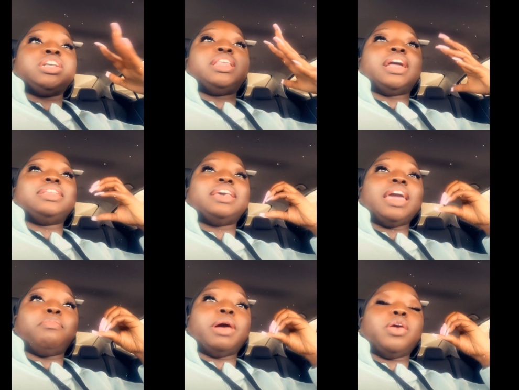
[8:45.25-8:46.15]
that I
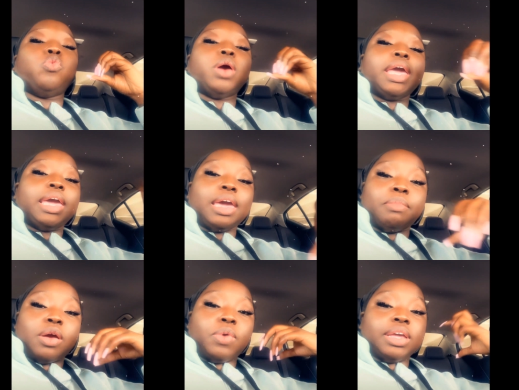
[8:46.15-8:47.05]
take my weight and
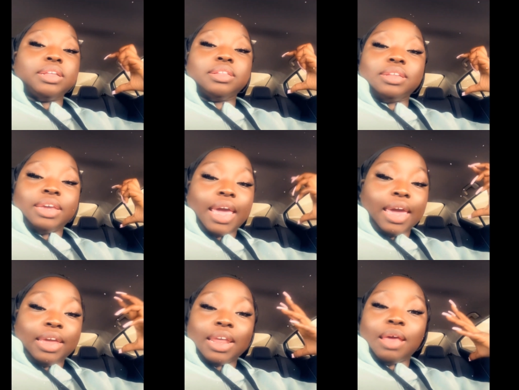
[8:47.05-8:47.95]
my weight
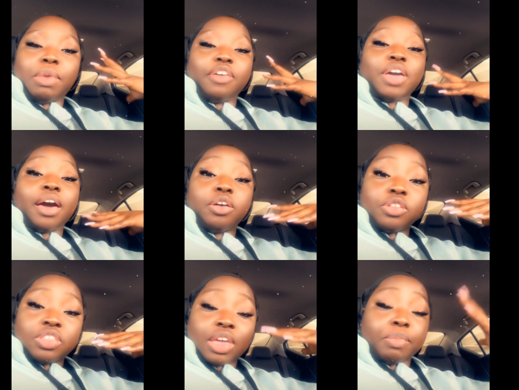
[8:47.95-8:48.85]
gain in my health,